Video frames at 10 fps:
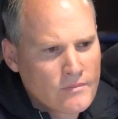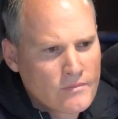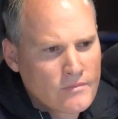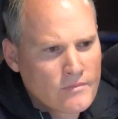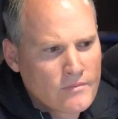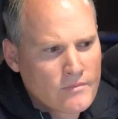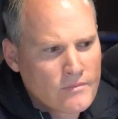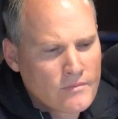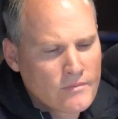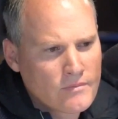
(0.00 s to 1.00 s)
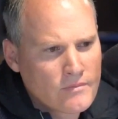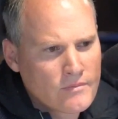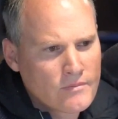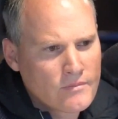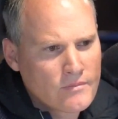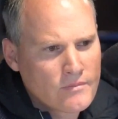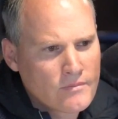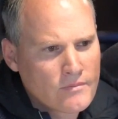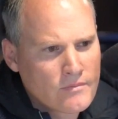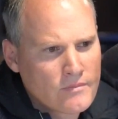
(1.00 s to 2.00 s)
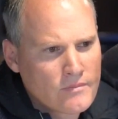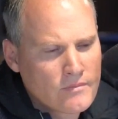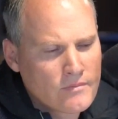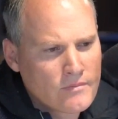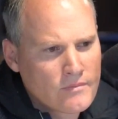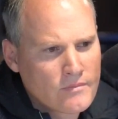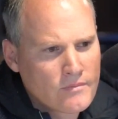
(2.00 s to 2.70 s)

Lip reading: This person isn't speaking.